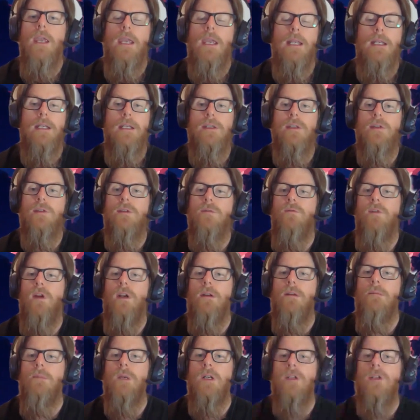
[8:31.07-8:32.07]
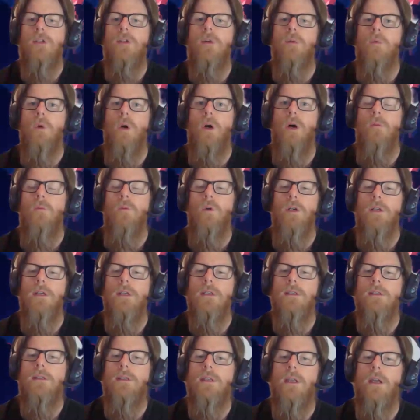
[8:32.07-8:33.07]
It is very much the Wild
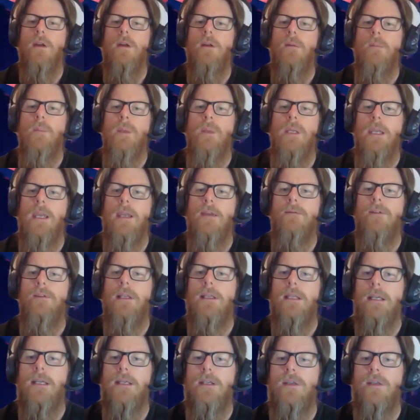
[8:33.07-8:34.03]
West, so be careful out there,